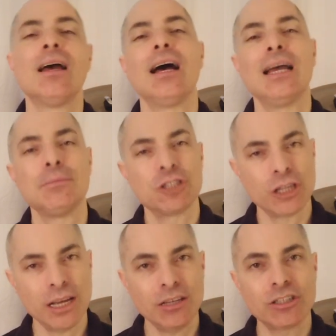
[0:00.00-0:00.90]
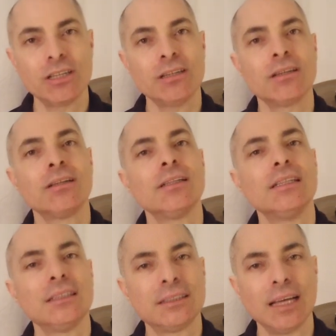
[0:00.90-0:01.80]
I am changing
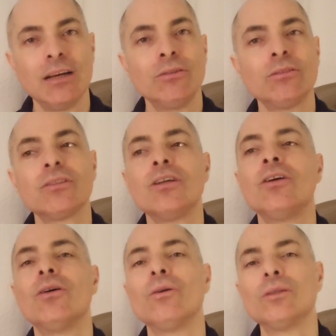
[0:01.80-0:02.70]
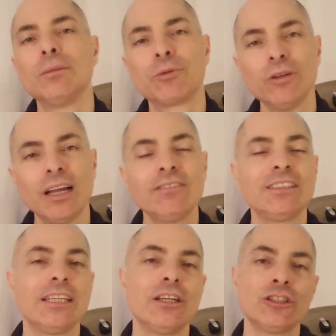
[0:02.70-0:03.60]
the sound or the
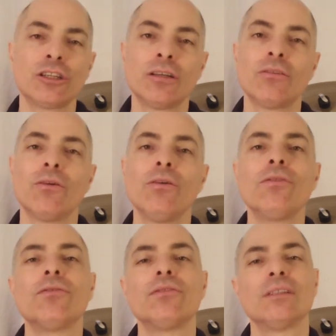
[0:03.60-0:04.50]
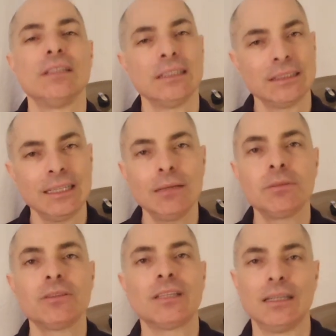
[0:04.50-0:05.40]
pronunciation of the
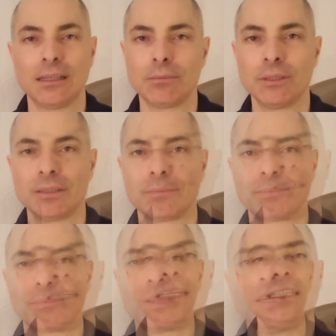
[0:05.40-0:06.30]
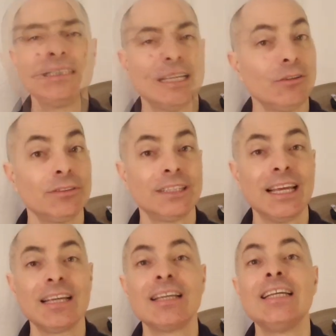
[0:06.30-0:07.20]
syllables a little bit. Instead of
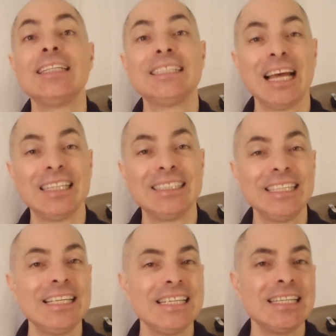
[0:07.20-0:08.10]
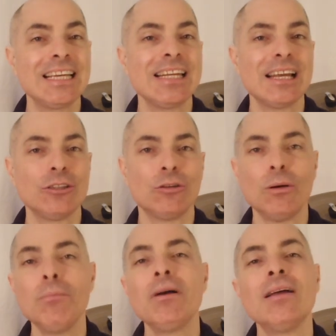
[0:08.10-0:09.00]
saying ta di gi na
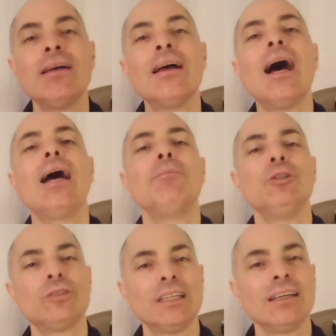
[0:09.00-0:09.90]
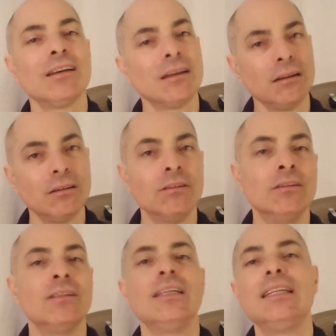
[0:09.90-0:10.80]
dom, I'm using go
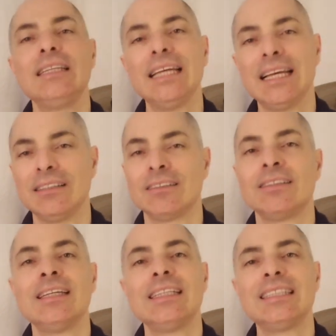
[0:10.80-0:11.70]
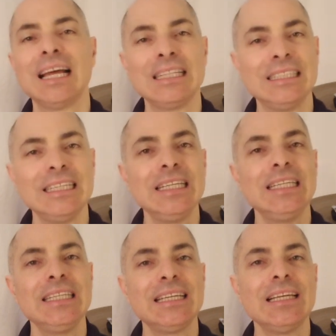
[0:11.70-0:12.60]
in the end. Ta
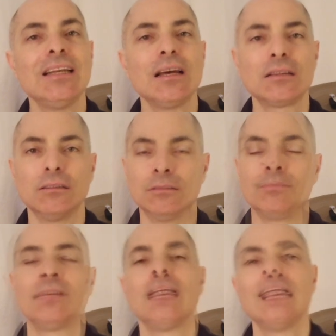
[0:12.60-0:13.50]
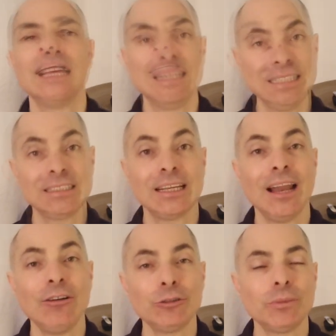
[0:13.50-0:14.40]
di gi na go. And this
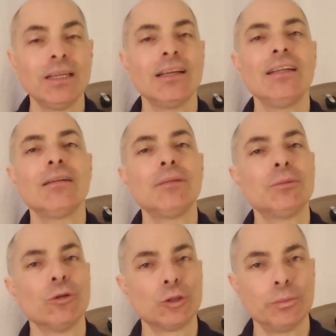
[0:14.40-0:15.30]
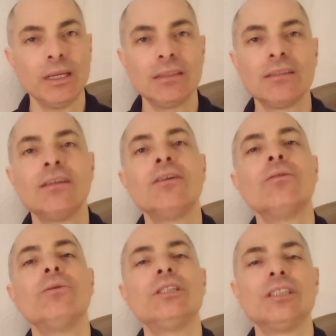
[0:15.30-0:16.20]
allows me a little bit more speed,
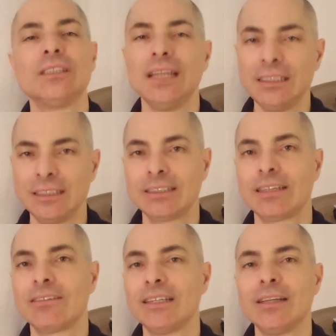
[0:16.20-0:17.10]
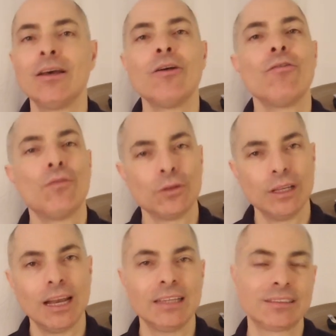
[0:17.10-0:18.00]
which is necessary for
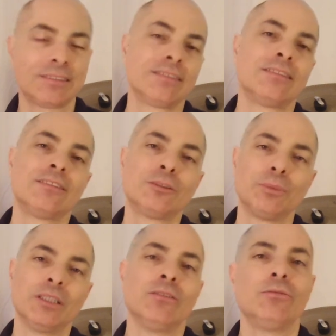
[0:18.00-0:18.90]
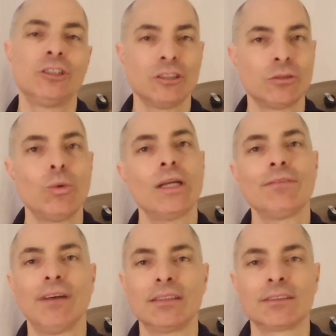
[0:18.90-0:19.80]
the last speed, which is quite
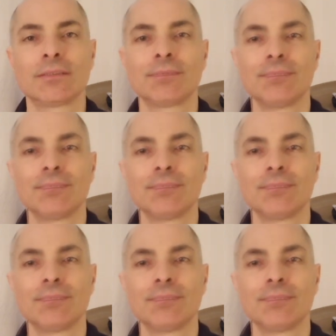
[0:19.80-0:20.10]
fast.